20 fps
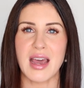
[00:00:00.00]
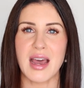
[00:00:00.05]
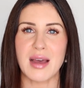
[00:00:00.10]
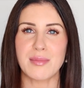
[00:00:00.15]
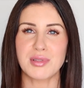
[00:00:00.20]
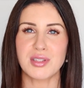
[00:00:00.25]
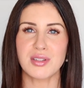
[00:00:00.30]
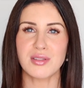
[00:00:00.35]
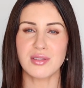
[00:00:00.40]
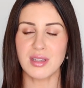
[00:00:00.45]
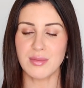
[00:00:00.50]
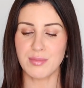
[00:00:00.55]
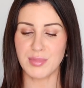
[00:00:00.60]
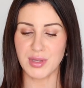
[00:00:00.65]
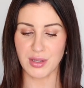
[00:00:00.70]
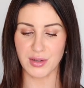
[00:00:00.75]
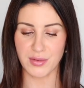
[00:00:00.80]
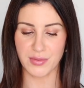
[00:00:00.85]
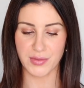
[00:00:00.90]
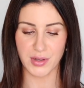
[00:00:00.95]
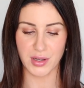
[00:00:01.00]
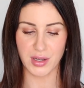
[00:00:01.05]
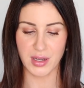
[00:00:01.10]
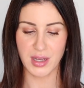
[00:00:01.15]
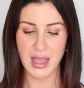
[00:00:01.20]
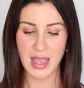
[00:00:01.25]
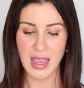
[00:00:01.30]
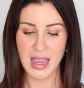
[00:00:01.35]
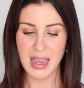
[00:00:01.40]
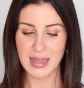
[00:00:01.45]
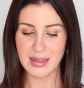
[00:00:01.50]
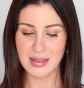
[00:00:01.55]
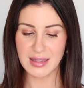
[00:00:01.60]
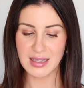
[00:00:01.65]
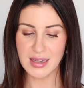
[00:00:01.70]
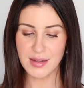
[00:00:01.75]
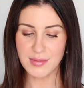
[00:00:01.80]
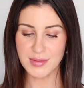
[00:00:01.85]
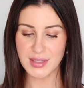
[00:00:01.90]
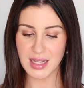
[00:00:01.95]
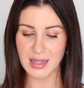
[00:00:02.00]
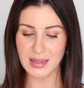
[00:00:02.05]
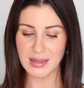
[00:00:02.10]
absolutely beautiful. It leaves a